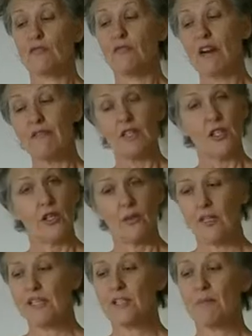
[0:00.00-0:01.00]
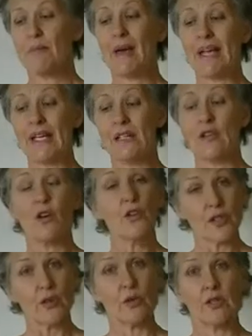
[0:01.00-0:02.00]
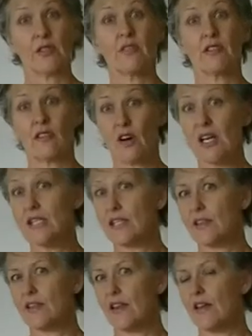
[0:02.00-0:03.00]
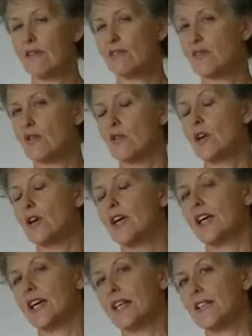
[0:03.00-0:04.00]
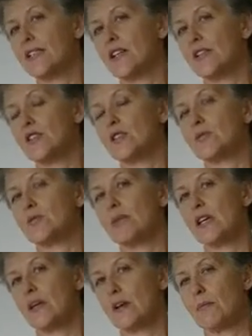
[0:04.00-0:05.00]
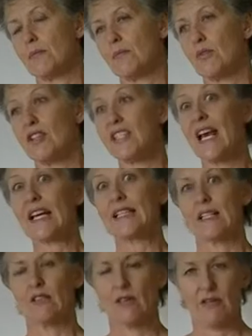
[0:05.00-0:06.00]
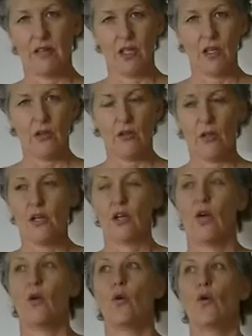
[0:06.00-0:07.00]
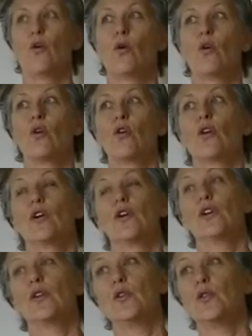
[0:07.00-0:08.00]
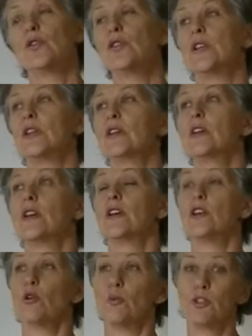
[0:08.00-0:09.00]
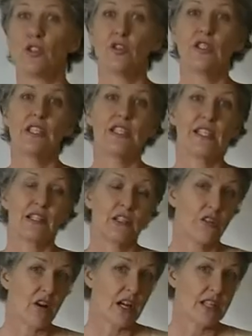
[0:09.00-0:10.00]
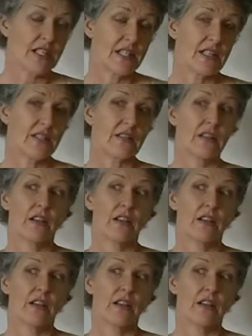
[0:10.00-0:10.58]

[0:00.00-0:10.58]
of revenue is the main consequence of a crisis. Therefore, it does become protecting revenue or using the opportunities that a crisis